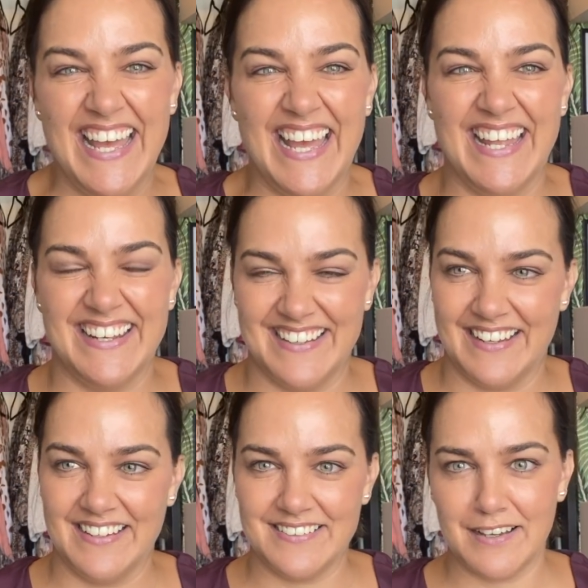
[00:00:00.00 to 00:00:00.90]
And
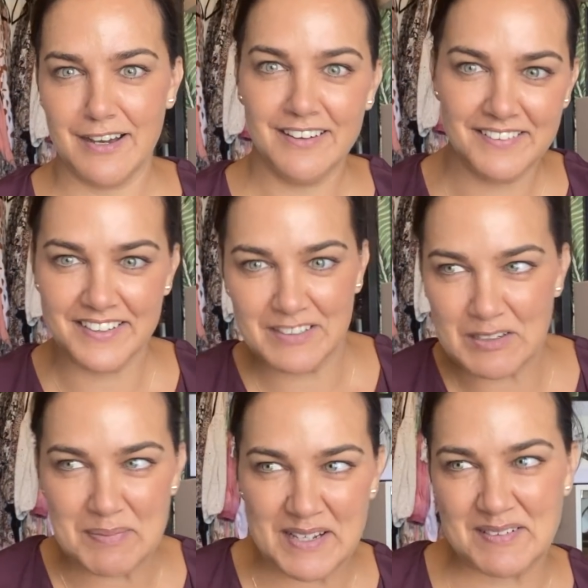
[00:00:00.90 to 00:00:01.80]
it's like, oh, you
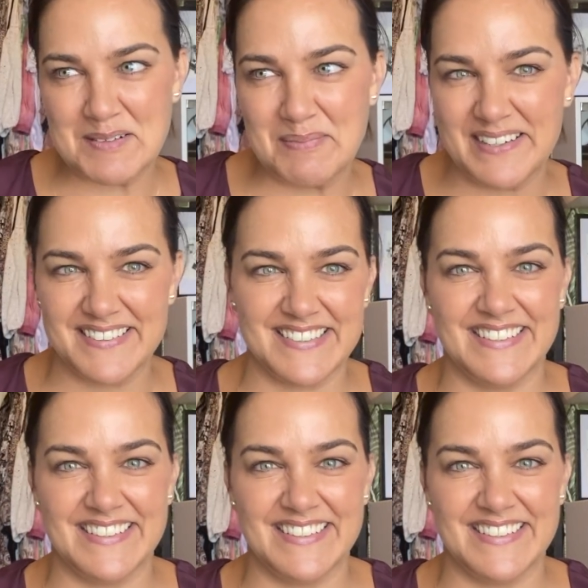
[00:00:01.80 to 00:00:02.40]
look better in person